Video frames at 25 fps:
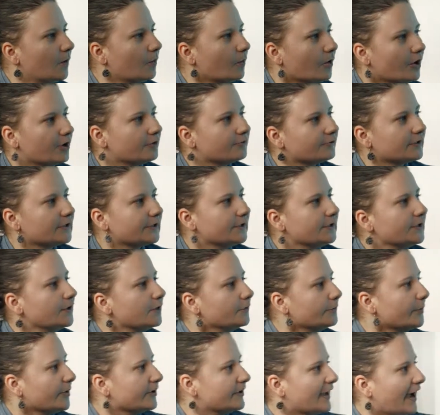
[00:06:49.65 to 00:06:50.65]
weren't really
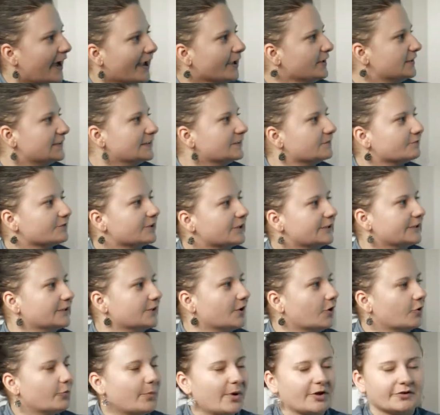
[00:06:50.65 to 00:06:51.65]
new, but I didn't really
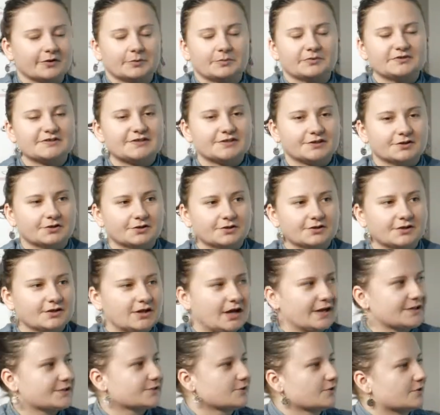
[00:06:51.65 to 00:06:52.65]
know about them until
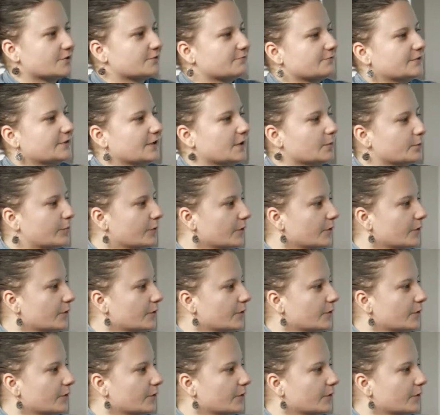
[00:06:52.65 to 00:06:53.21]
I started reading